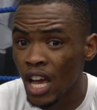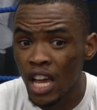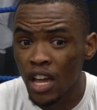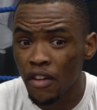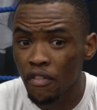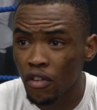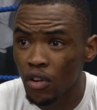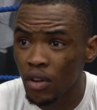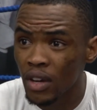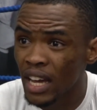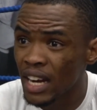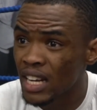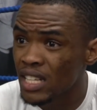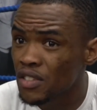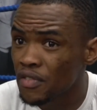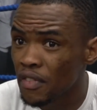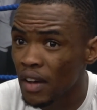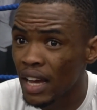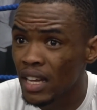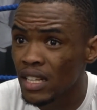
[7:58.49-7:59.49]
If you look at his
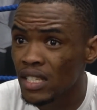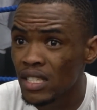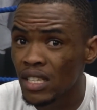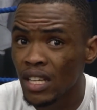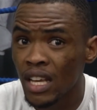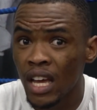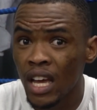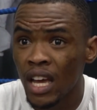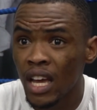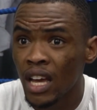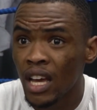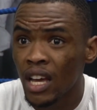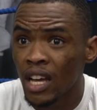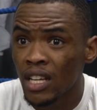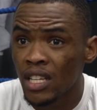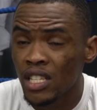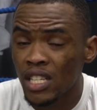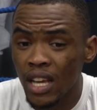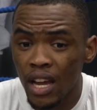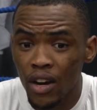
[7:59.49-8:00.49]
fights,
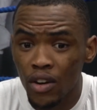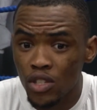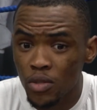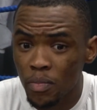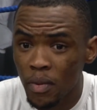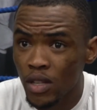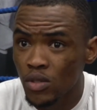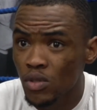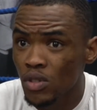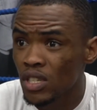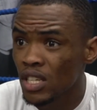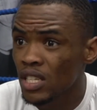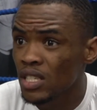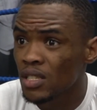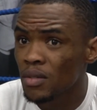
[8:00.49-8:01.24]
Errol Spence would just